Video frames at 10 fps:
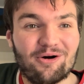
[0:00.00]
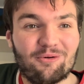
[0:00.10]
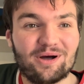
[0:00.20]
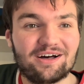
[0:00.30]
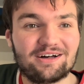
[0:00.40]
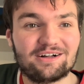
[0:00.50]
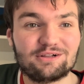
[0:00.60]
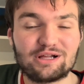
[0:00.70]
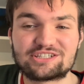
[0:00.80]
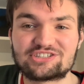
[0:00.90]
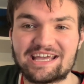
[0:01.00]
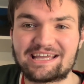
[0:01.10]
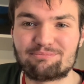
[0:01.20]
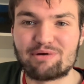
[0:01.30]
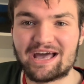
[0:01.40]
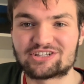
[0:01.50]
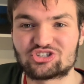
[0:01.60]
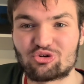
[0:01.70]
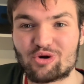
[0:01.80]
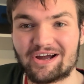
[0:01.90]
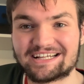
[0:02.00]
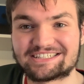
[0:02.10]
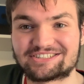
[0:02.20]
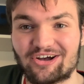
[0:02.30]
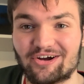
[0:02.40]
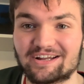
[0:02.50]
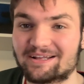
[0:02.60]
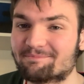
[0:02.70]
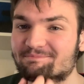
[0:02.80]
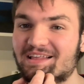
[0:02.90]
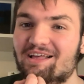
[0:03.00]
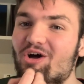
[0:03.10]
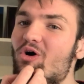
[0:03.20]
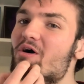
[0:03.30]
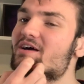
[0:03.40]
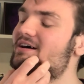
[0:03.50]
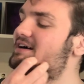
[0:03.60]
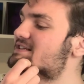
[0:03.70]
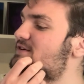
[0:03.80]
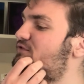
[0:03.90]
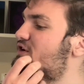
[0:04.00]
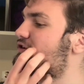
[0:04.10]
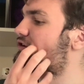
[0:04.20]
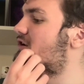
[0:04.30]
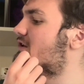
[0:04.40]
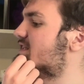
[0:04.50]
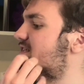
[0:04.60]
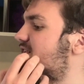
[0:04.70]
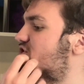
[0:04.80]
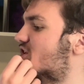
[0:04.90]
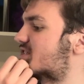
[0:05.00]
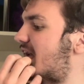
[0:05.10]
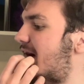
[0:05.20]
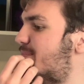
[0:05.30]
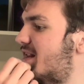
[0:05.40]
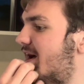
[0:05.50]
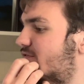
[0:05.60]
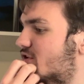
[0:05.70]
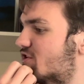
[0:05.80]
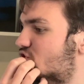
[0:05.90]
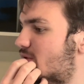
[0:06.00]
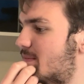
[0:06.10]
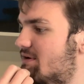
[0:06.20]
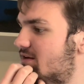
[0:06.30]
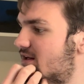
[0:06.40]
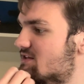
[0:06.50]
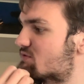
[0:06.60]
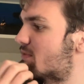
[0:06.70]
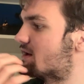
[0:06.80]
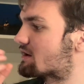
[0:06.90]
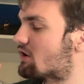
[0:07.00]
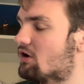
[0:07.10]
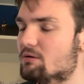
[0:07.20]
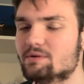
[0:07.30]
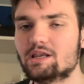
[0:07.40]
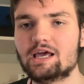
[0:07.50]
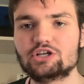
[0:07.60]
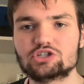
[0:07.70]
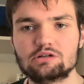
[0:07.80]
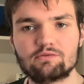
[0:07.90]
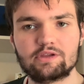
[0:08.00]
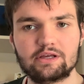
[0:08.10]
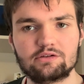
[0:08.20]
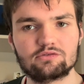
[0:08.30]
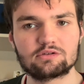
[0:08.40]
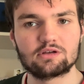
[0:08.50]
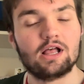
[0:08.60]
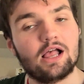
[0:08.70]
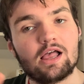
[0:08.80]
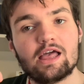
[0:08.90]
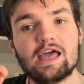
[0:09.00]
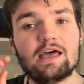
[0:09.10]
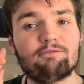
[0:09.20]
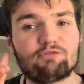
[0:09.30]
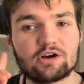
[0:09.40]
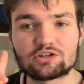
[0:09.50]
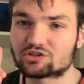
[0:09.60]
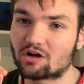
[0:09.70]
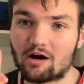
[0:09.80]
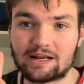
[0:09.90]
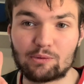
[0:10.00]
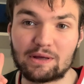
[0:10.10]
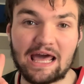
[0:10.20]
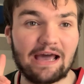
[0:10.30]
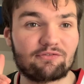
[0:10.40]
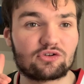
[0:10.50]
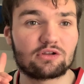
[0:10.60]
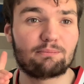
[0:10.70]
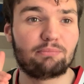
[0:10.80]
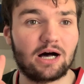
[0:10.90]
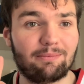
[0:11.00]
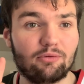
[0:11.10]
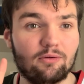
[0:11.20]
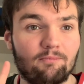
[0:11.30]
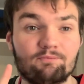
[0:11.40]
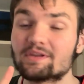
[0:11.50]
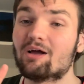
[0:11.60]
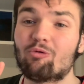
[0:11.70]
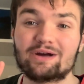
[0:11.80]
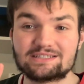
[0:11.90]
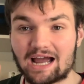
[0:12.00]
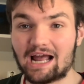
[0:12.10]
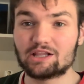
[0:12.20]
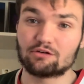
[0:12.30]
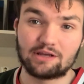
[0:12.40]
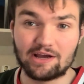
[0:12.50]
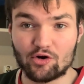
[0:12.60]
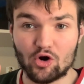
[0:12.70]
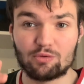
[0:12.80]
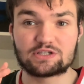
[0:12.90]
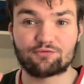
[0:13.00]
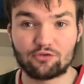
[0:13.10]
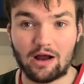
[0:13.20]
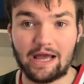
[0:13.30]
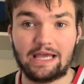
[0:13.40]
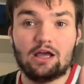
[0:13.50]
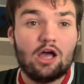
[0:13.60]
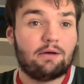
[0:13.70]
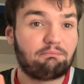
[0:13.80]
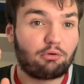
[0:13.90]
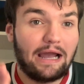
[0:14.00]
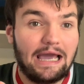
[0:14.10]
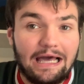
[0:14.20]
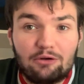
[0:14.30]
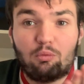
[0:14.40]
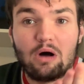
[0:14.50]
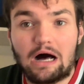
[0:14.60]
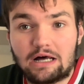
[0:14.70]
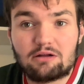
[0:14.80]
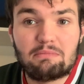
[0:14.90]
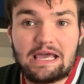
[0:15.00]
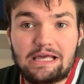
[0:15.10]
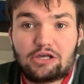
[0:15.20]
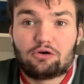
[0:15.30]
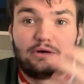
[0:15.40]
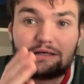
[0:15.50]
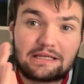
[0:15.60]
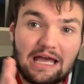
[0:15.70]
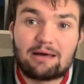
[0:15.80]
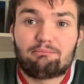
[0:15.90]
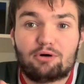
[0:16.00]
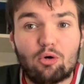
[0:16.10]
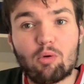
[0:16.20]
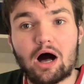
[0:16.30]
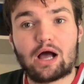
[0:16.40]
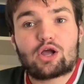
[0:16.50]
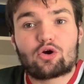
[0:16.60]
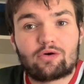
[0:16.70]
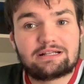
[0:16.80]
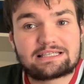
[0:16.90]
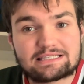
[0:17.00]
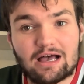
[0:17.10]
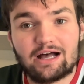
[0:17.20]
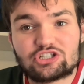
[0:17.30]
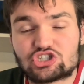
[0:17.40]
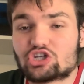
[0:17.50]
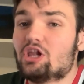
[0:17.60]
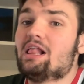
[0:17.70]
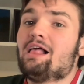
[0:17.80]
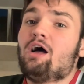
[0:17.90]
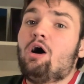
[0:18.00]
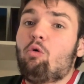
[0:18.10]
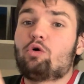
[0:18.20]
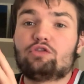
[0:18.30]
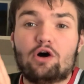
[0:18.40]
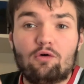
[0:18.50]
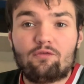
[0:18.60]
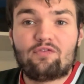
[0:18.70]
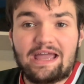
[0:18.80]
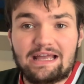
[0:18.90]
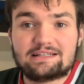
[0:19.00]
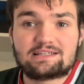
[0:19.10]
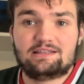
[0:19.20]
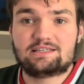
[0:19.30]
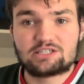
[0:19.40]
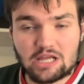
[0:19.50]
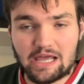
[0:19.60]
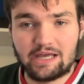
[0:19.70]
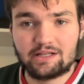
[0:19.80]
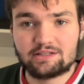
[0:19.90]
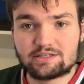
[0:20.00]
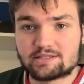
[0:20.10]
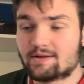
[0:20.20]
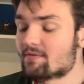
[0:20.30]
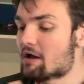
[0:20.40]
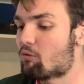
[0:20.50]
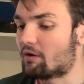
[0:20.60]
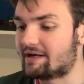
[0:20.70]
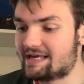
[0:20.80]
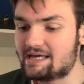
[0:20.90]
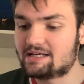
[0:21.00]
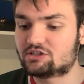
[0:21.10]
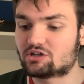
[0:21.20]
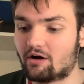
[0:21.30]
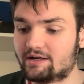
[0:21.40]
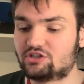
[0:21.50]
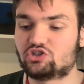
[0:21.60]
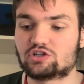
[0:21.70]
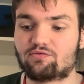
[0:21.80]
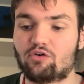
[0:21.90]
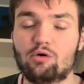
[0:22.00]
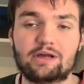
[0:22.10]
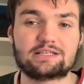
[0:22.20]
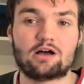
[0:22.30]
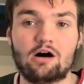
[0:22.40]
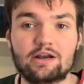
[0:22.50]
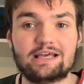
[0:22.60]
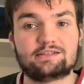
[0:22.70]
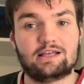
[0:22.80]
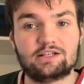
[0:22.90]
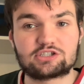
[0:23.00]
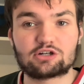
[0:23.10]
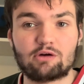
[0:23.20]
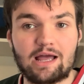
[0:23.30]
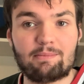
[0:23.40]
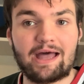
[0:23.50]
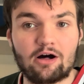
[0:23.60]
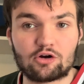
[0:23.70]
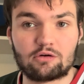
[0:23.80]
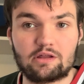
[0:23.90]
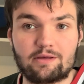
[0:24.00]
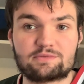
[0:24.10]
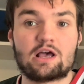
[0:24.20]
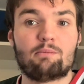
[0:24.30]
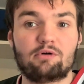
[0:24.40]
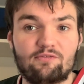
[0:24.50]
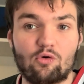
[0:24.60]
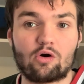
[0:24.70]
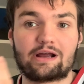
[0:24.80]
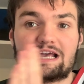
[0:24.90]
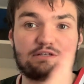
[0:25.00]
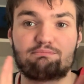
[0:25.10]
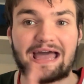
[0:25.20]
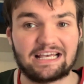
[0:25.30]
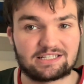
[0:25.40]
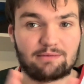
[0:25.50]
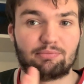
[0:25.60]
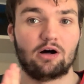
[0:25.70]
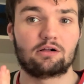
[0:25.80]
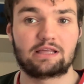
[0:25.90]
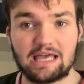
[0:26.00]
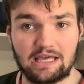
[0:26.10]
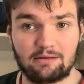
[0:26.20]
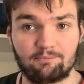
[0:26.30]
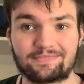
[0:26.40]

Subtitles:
Well, let's take it back to where it started. Because the funeral, it didn't just happen after the sweeping. It's been a culmination of things. It first started when after the bubble, when Tyler Hero was frying Brad Wanamaker and Kemba Walker and such, with no fans in the stands, where he started to just focus on his Instagram algorithms before his basketball game.